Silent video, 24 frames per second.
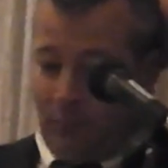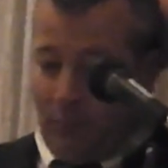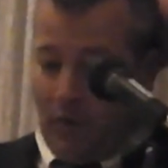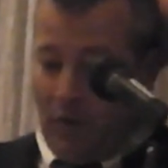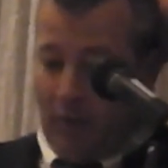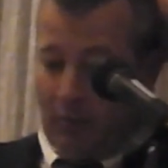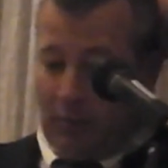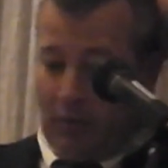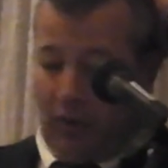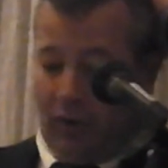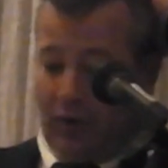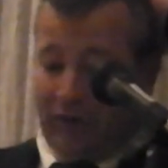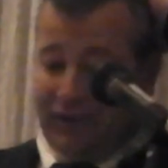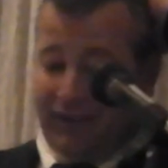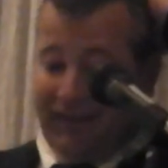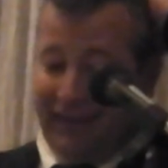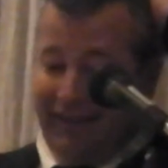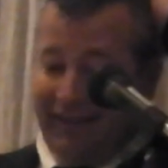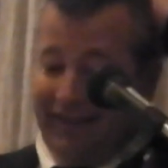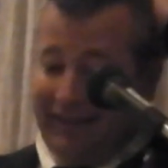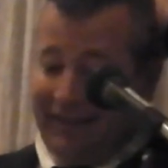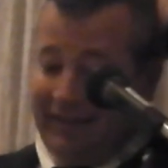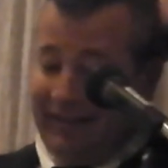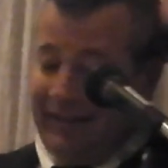I'm going to
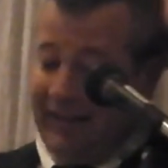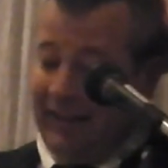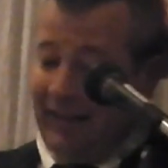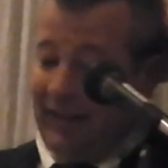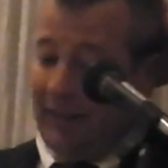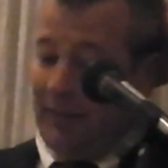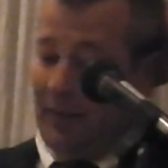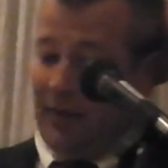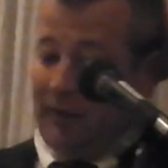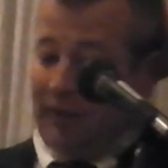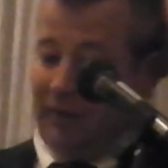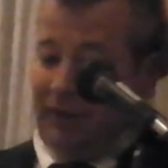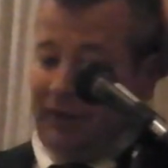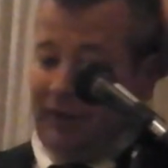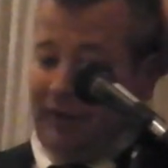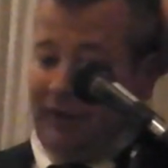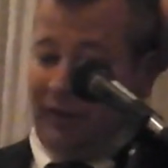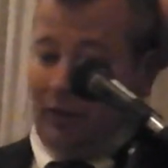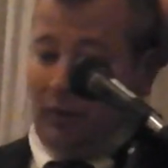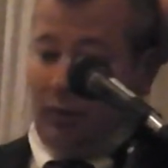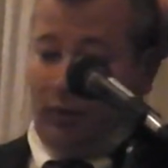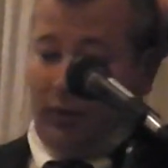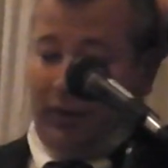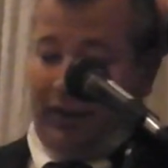need to take them out to
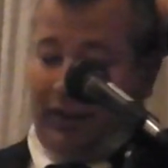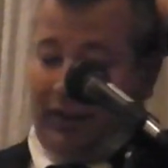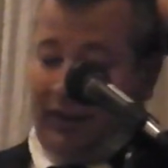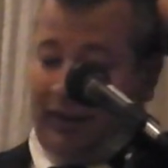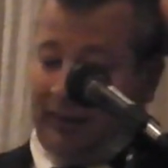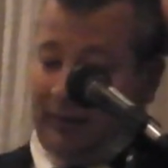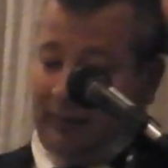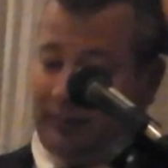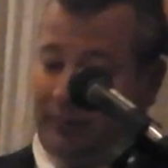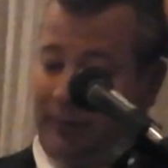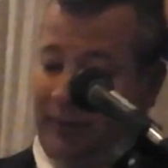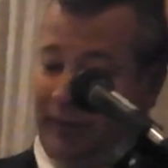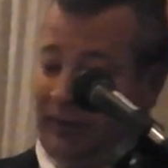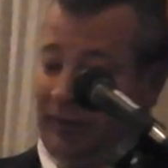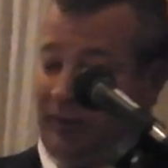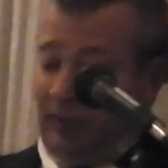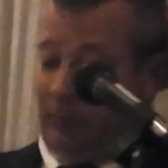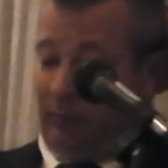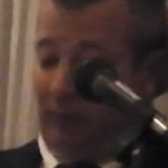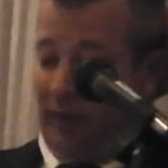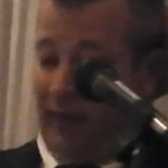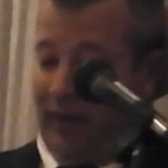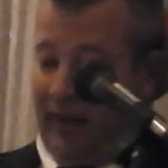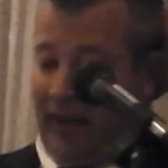dinner one night and pick their
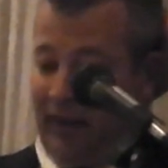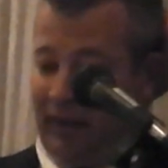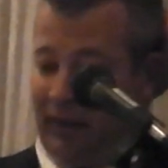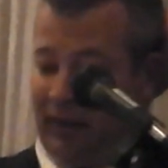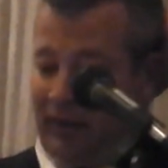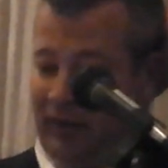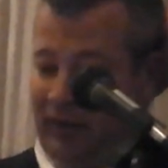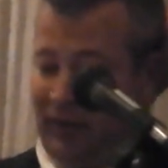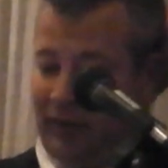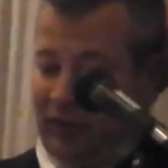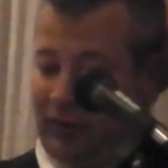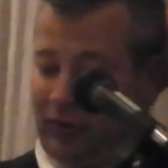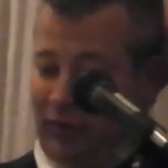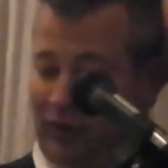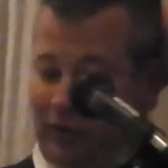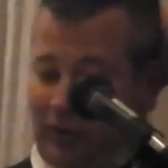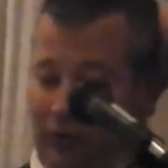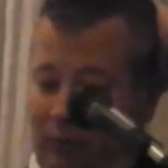brains and start